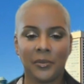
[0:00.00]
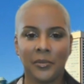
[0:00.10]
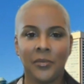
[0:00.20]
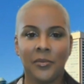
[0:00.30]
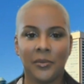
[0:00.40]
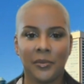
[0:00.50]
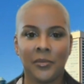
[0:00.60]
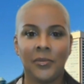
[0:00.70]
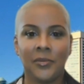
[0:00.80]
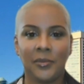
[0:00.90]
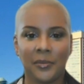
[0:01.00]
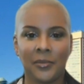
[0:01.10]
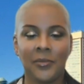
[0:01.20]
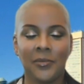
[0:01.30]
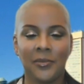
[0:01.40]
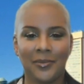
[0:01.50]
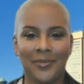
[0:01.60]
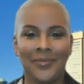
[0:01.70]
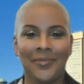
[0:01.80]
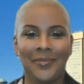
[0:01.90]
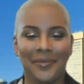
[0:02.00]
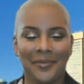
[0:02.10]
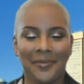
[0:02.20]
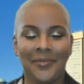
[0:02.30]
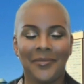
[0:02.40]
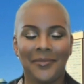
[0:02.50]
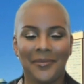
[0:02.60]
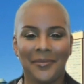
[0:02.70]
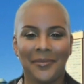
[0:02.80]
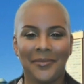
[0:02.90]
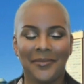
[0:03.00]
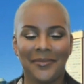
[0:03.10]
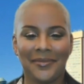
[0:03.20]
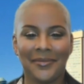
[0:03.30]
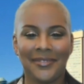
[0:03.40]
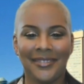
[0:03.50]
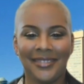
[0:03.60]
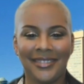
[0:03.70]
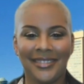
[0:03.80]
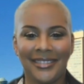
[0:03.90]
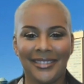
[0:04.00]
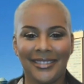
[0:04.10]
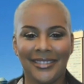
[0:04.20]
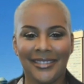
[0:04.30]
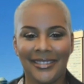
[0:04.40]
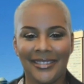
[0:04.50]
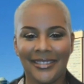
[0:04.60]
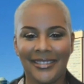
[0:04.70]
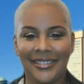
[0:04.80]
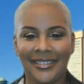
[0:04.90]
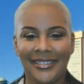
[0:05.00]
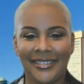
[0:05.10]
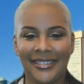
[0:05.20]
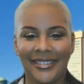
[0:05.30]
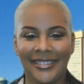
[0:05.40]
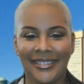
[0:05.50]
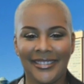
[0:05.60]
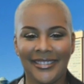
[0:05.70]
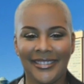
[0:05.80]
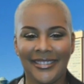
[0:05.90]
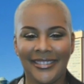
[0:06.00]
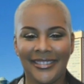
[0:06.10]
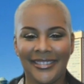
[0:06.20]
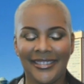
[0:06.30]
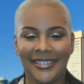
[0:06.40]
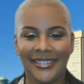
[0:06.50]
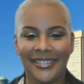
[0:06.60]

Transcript: No words are spoken by the person on screen.